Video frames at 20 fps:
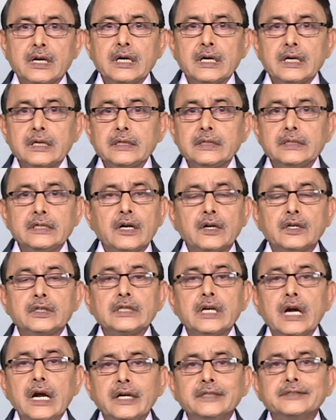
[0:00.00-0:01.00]
are
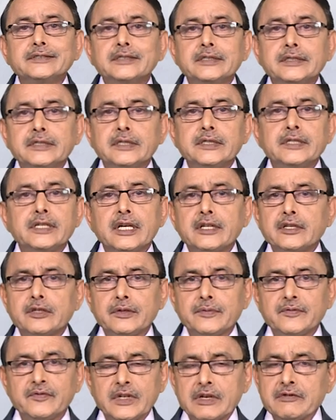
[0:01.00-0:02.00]
not answered and they, are,
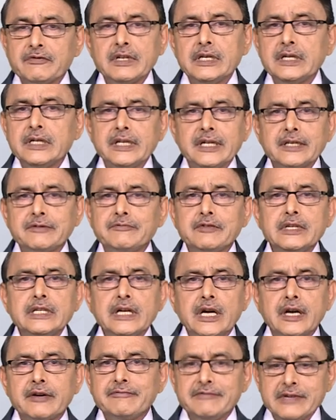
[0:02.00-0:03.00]
they feel that we
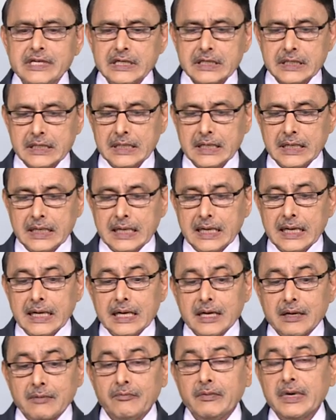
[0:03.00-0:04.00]
are weak.
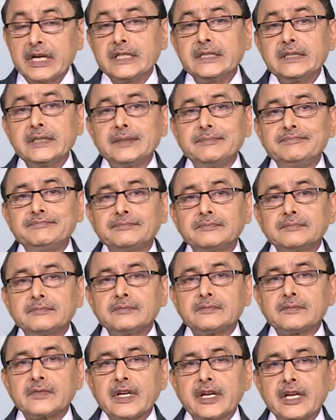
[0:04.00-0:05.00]
But
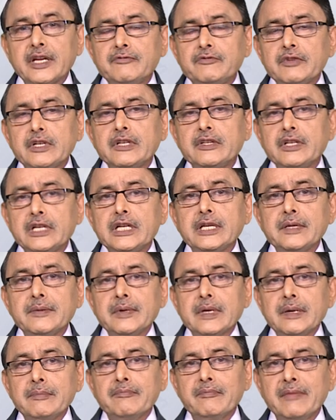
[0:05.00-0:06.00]
if we see
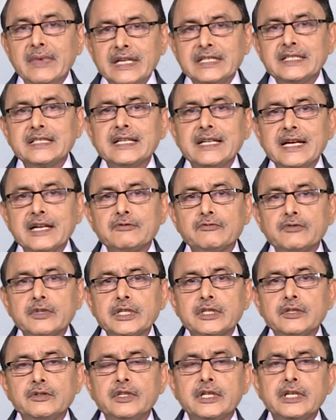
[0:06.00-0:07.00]
men's
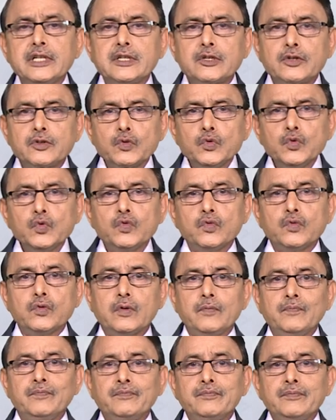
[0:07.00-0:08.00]
language, they too,
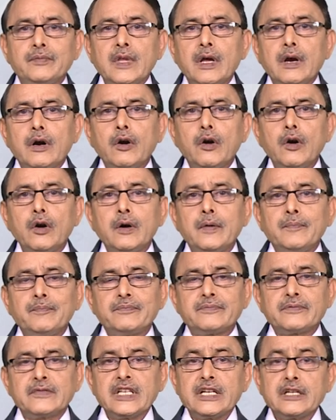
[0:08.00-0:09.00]

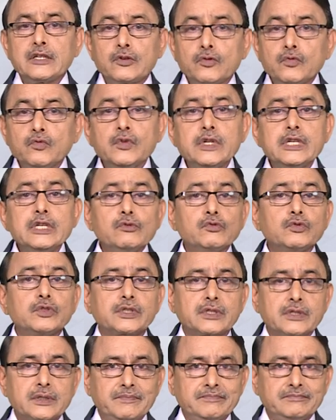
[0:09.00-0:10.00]
they too
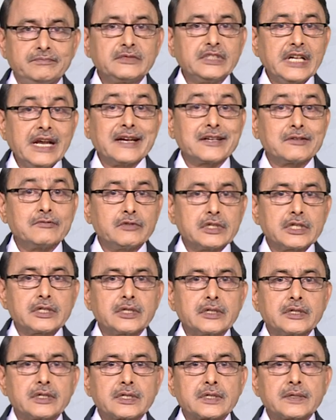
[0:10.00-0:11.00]
use tag
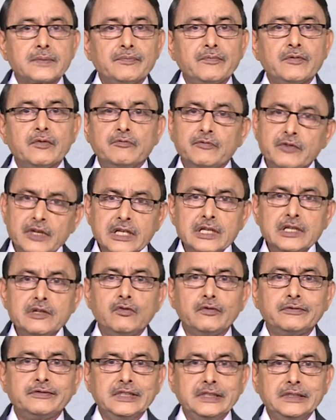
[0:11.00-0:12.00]
questions very
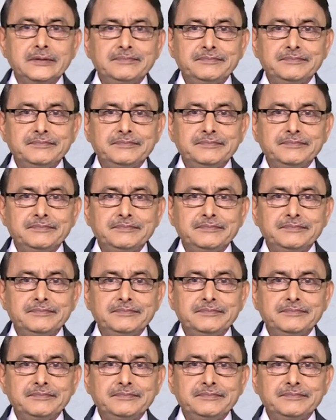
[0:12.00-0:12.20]
often.